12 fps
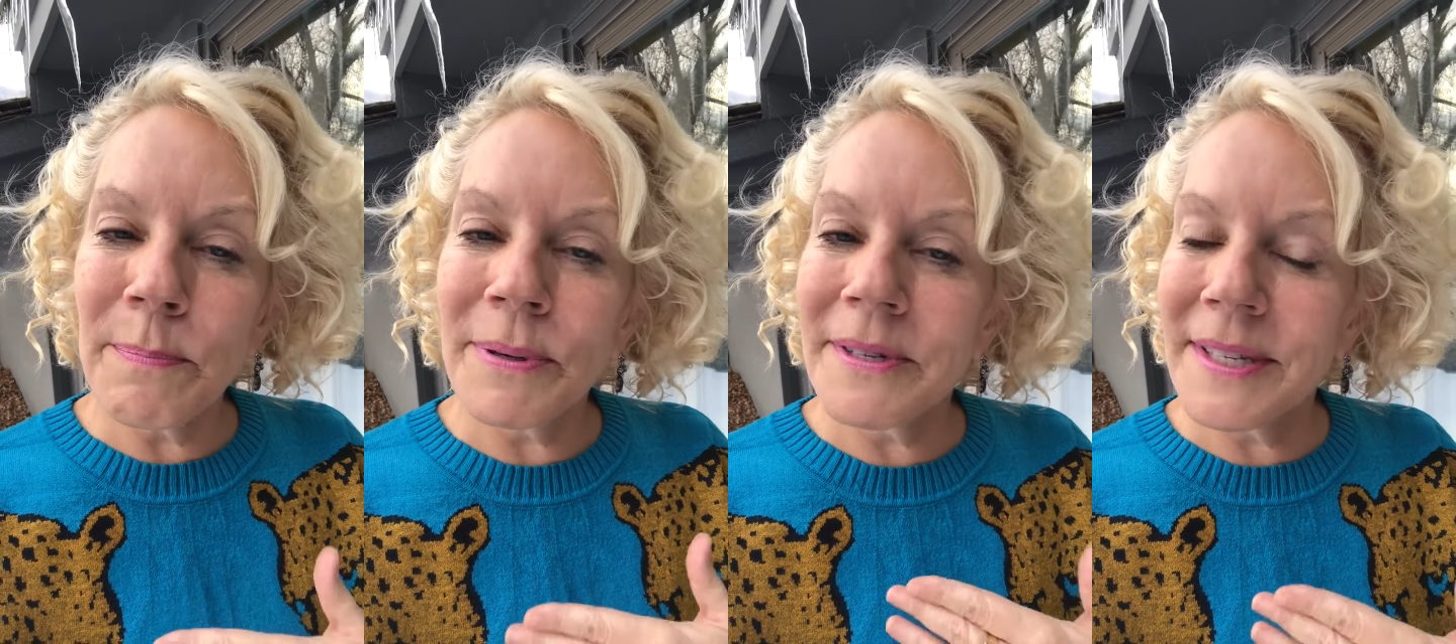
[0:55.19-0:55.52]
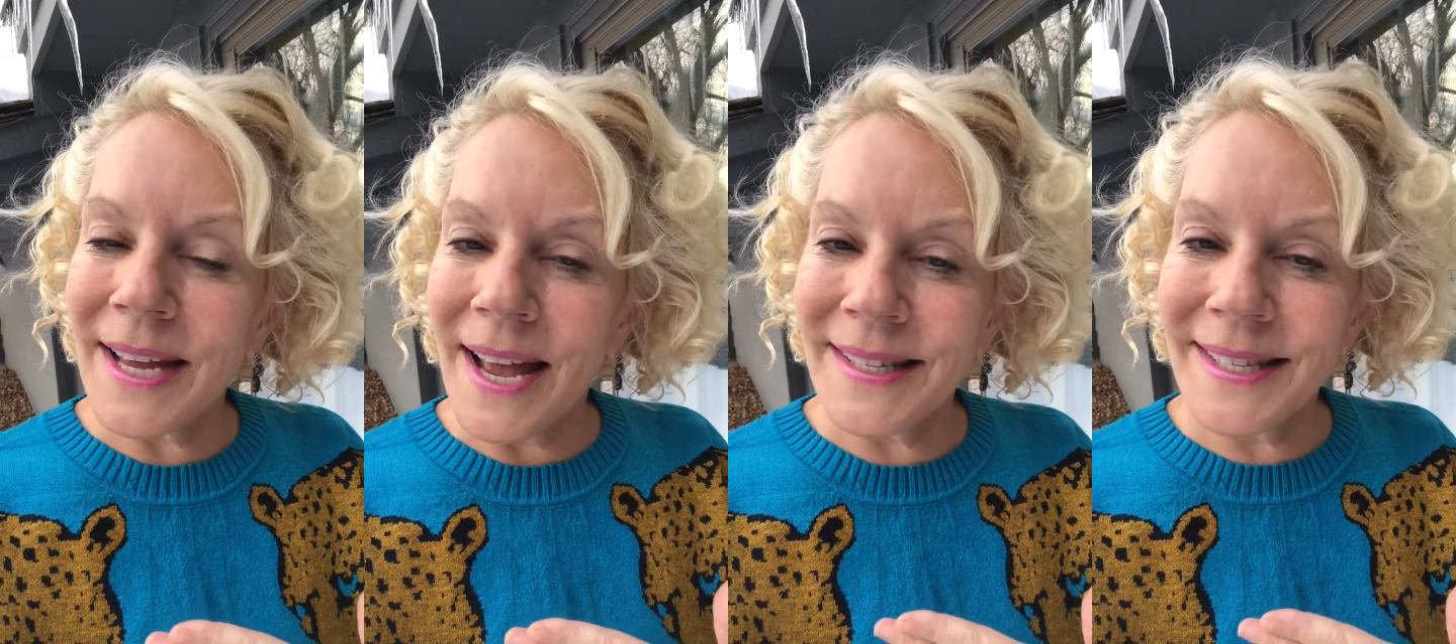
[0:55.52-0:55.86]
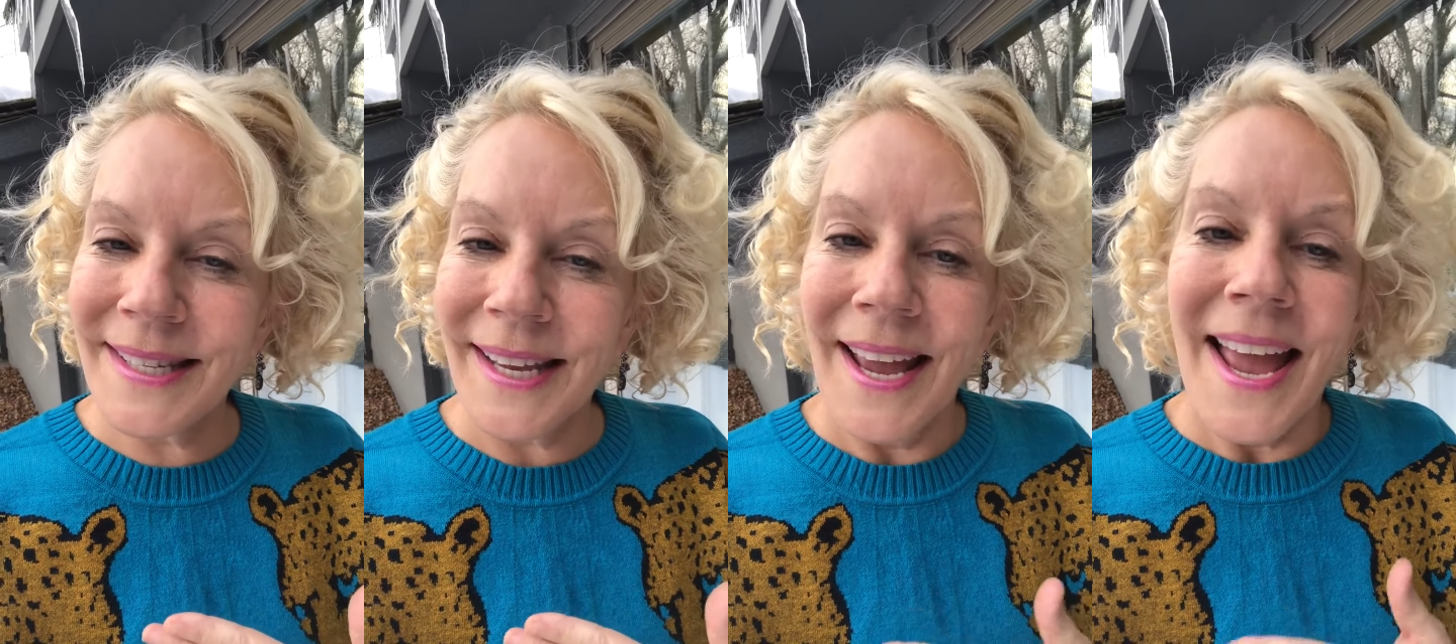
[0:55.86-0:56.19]

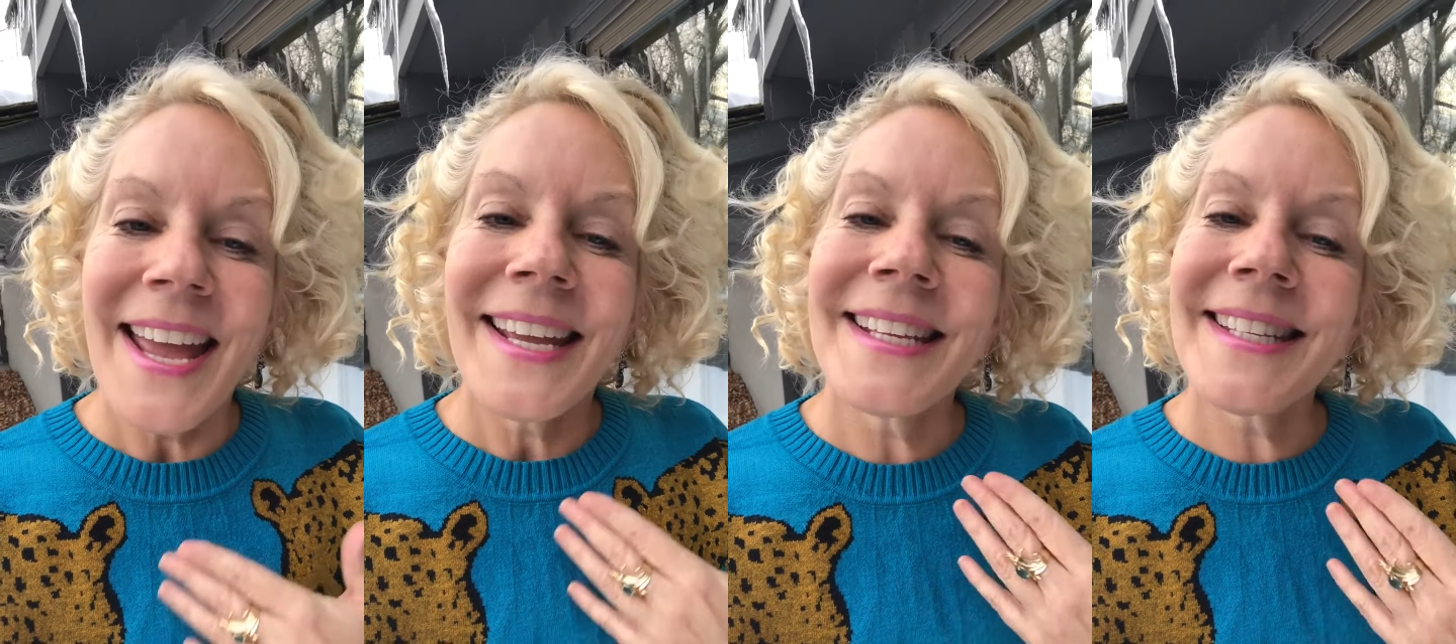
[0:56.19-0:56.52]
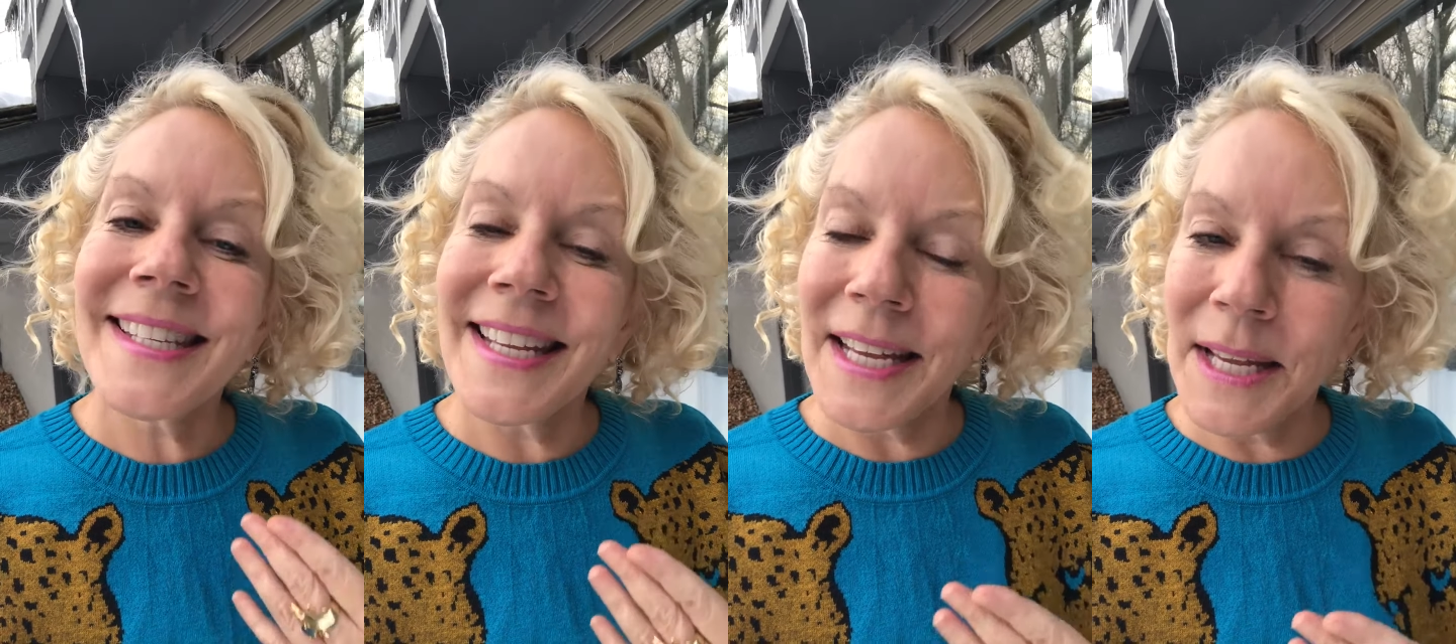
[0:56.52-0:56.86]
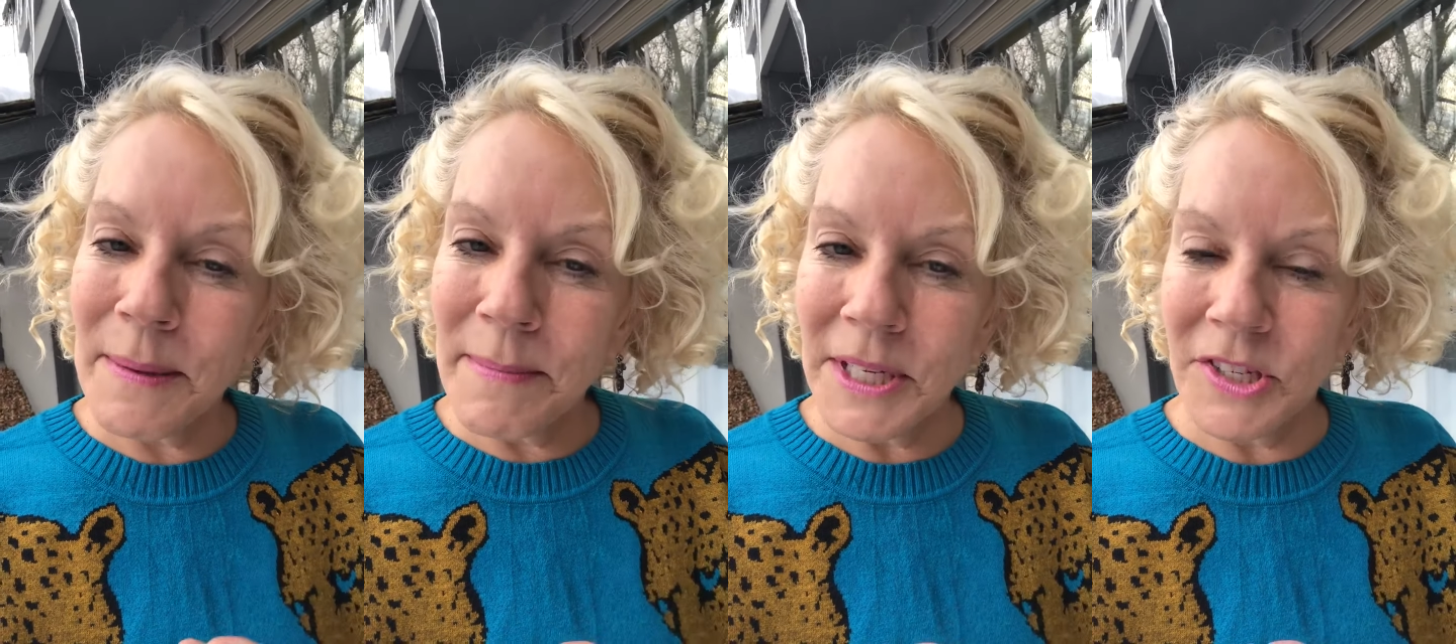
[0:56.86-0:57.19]
presents its
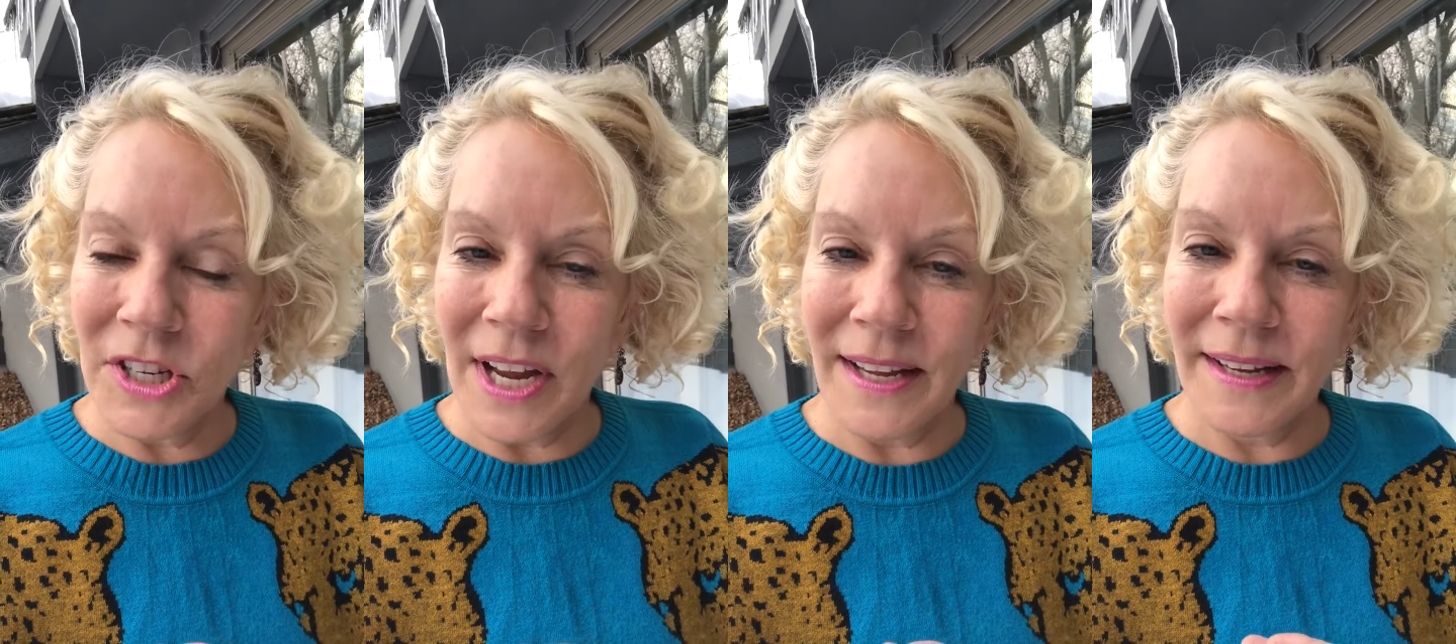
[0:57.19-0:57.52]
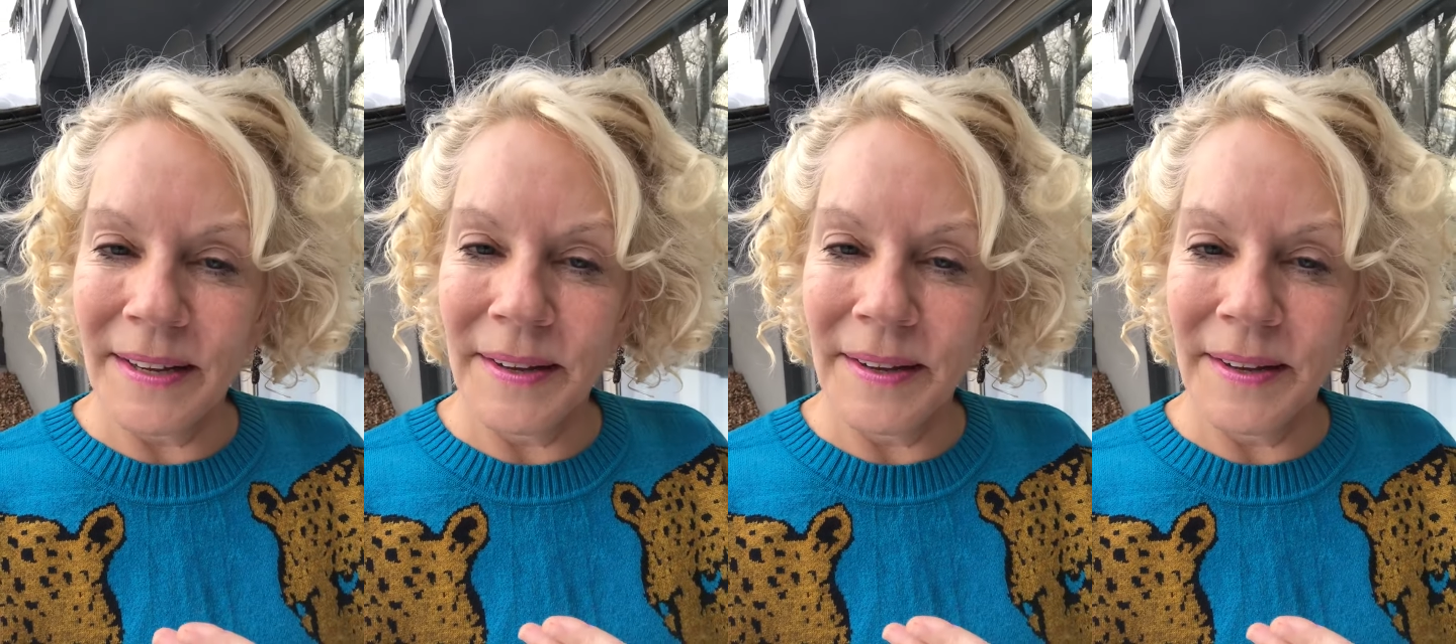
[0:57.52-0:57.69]
imaging.